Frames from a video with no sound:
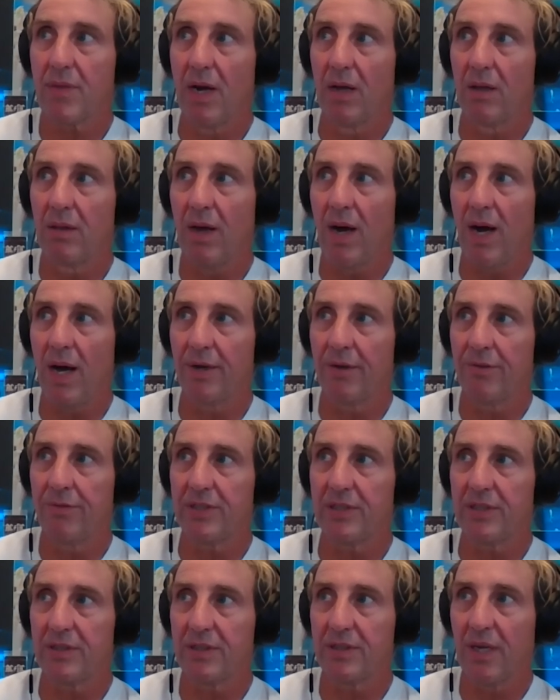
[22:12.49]
a lot of
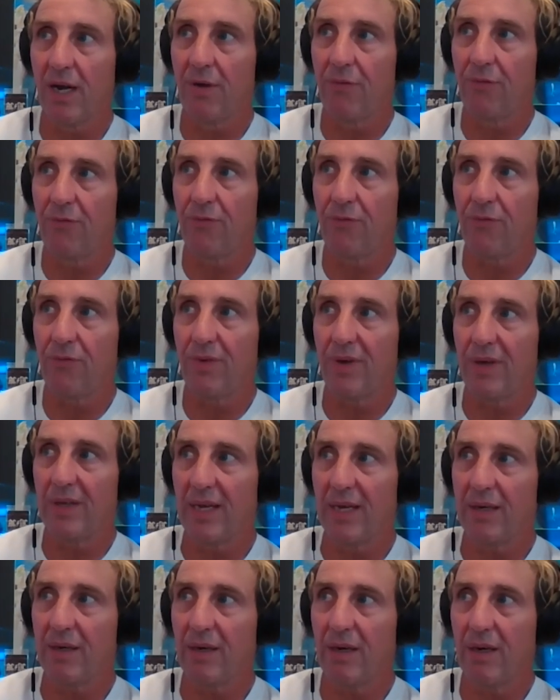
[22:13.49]
stuff
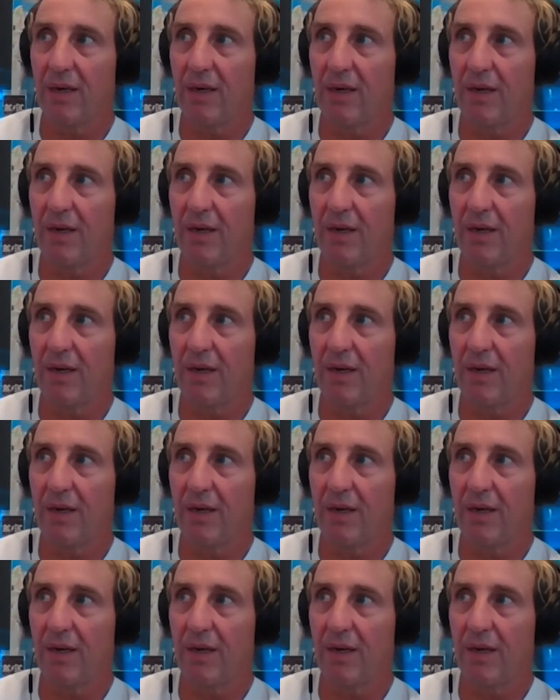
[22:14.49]
like